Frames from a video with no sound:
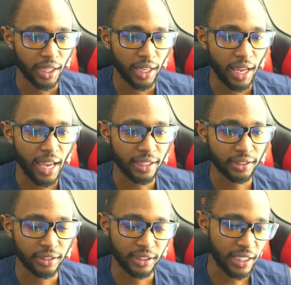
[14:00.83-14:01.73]
as
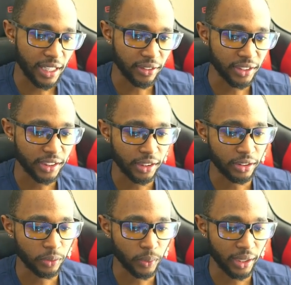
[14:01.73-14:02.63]
the end of the
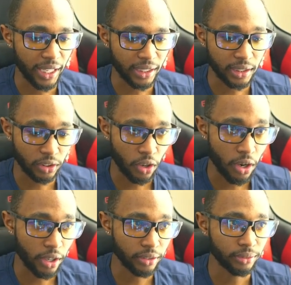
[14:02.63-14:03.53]
series, when Light gets
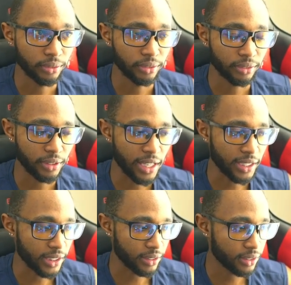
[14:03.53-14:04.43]
caught and
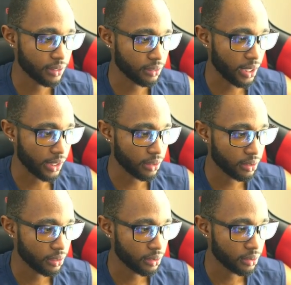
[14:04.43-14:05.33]
he's like,
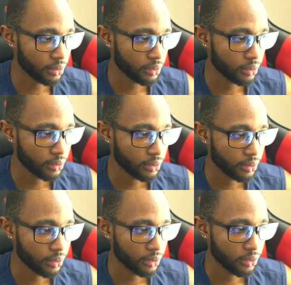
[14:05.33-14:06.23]

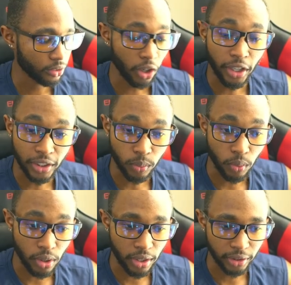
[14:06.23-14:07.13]
thought he
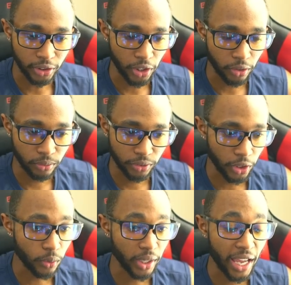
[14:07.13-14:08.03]
won, you know,
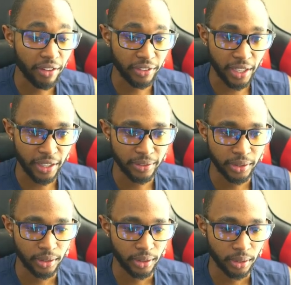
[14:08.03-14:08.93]
don't laugh yet.
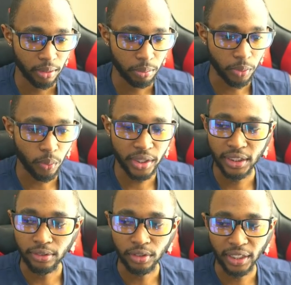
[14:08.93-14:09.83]
But once
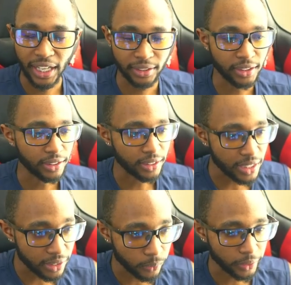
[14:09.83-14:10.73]
he realized he
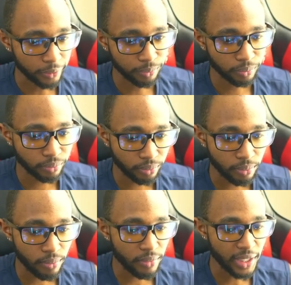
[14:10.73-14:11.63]
didn't win,
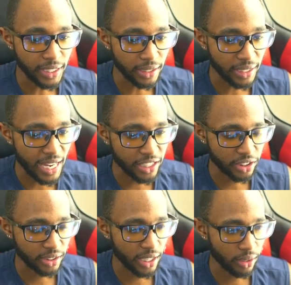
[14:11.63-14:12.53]
he
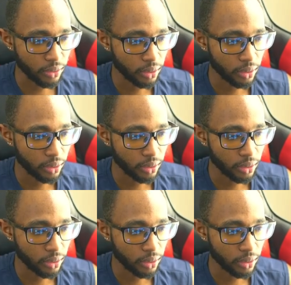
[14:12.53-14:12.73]
lashes out.